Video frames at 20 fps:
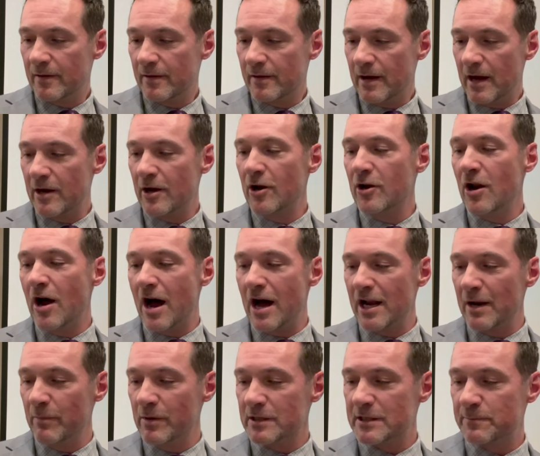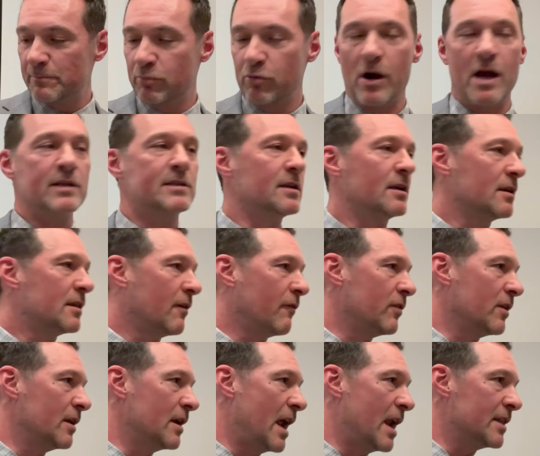An anonymous president of the
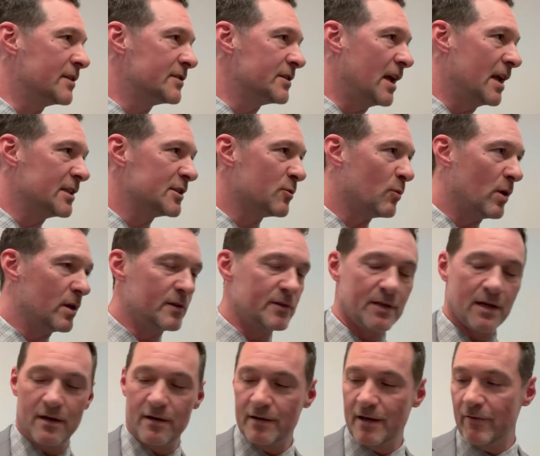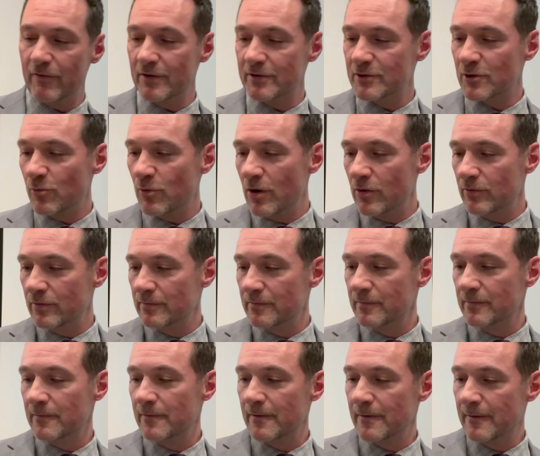United States once said, I'll give you his quote
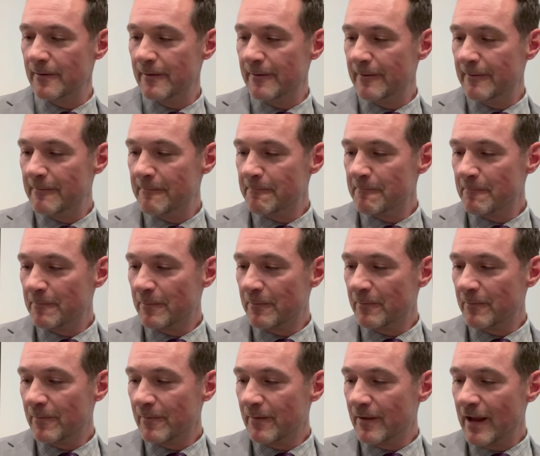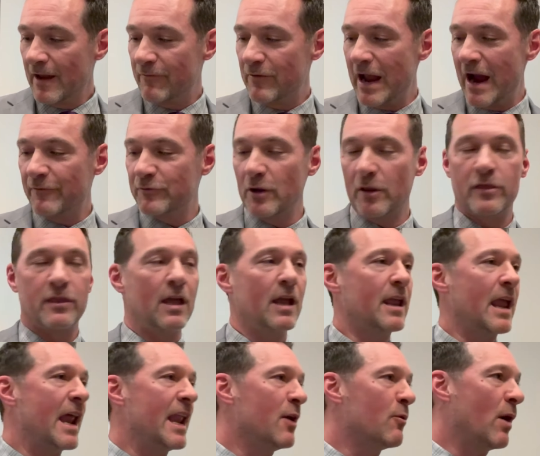If you have to think
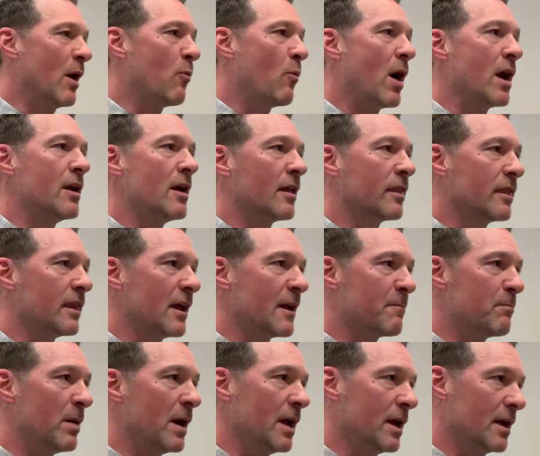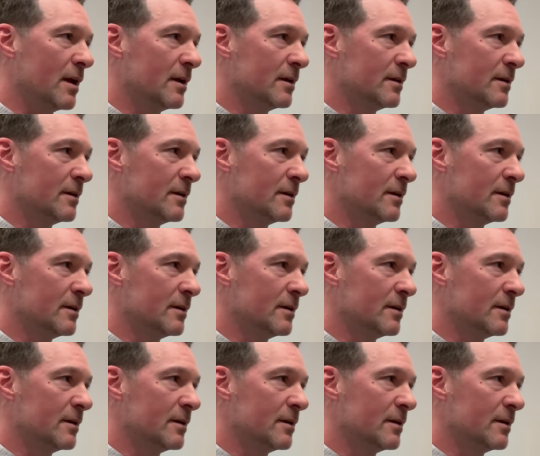anyway, why not think big?